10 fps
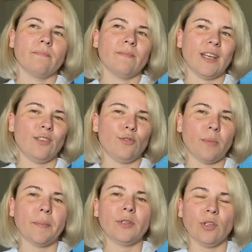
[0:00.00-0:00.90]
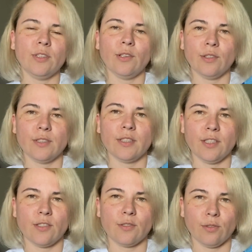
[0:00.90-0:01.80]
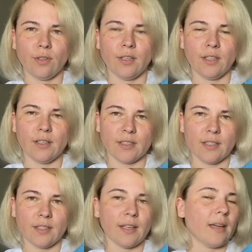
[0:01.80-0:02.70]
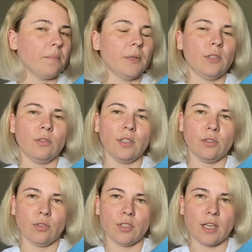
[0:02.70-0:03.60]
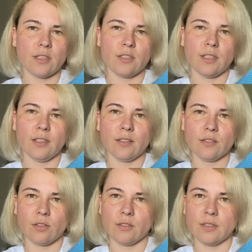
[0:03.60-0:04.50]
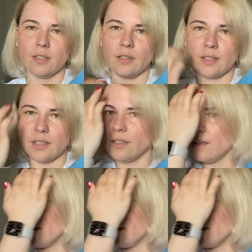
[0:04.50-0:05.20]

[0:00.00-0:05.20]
I don't remember, not a lot of stitches on your needles at the time, but you need to change needles constantly